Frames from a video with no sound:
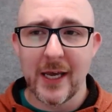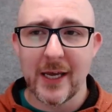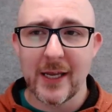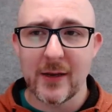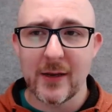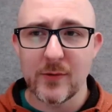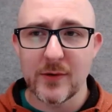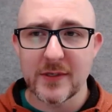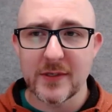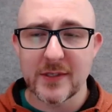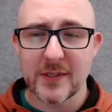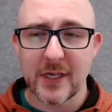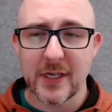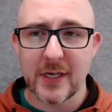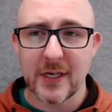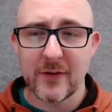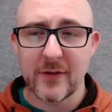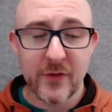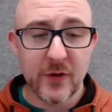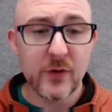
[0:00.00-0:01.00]
and it was
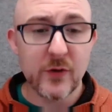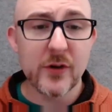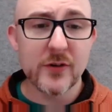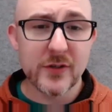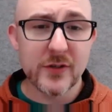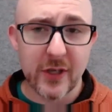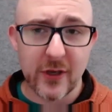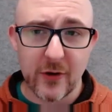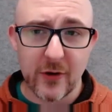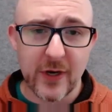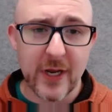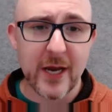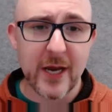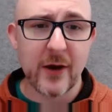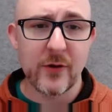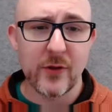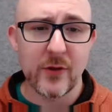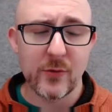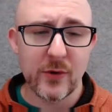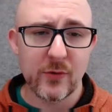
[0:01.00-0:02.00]
a few years ago
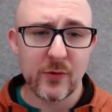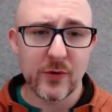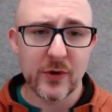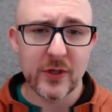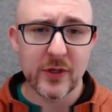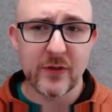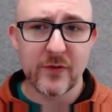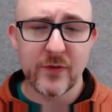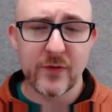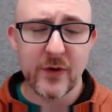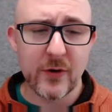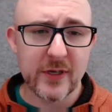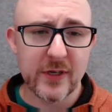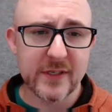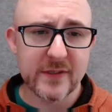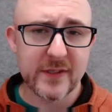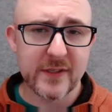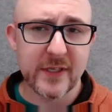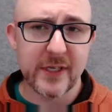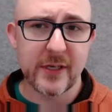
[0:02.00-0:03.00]
now that we really
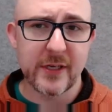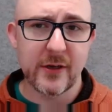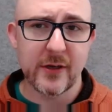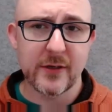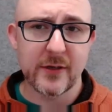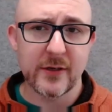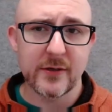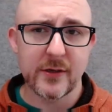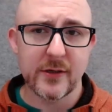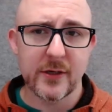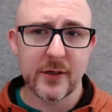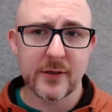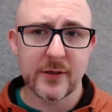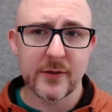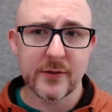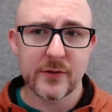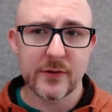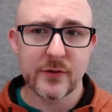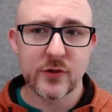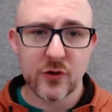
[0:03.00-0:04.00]
focused in
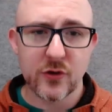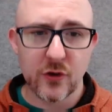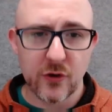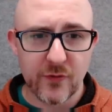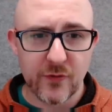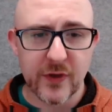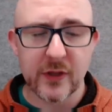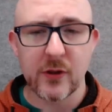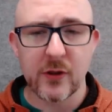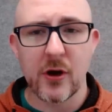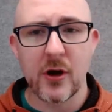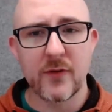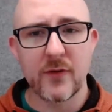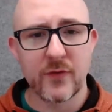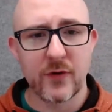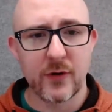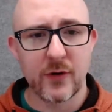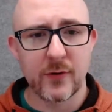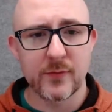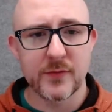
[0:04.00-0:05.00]
on serving law
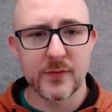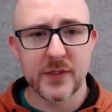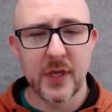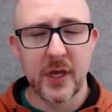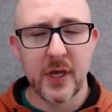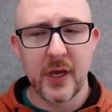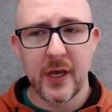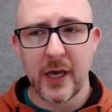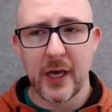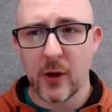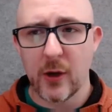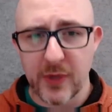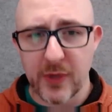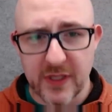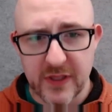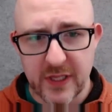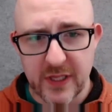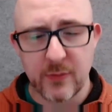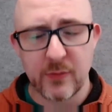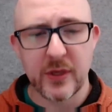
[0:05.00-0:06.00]
firms,
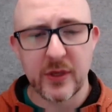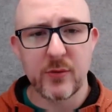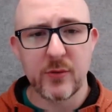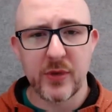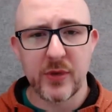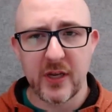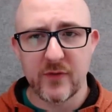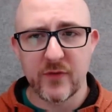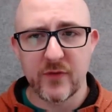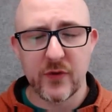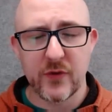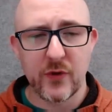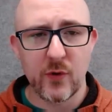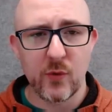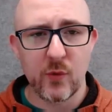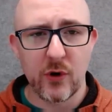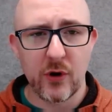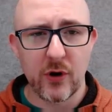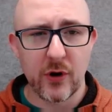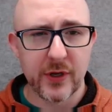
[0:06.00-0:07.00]
helping them get paid for their
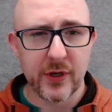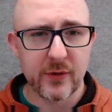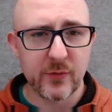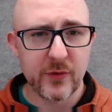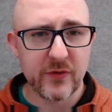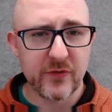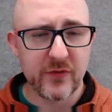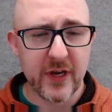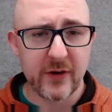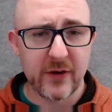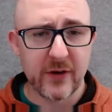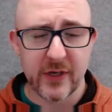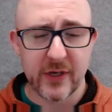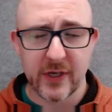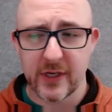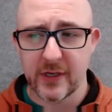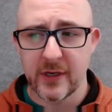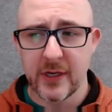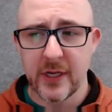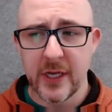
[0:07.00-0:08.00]
work, and we found
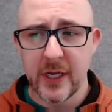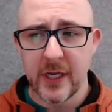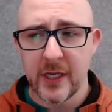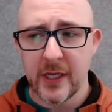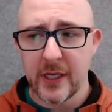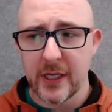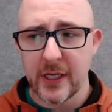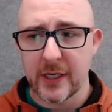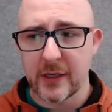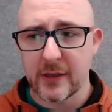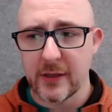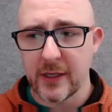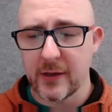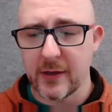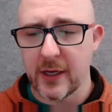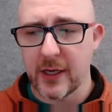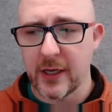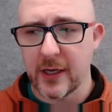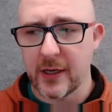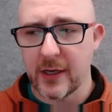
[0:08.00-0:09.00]
in
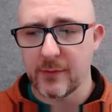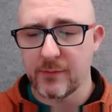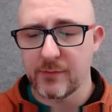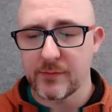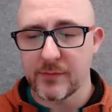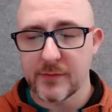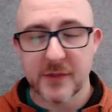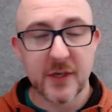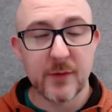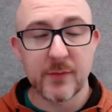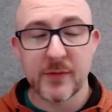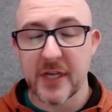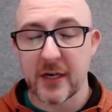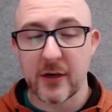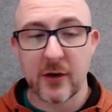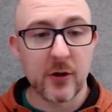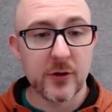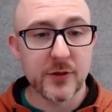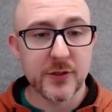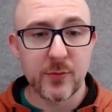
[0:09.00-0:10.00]
some
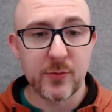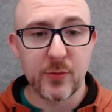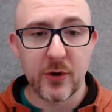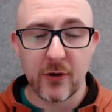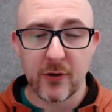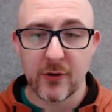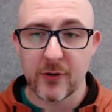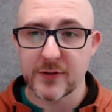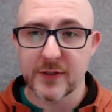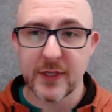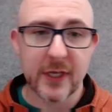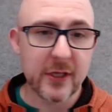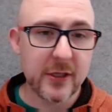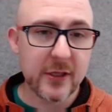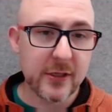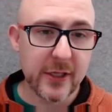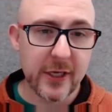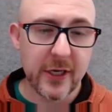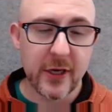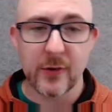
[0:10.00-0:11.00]
technology partners like
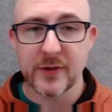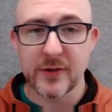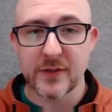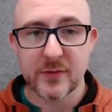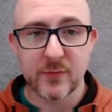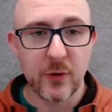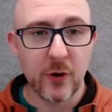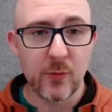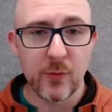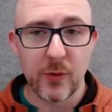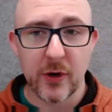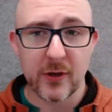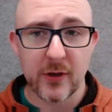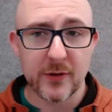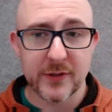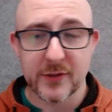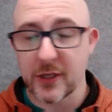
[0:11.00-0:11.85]
Clio and Smoke Ball,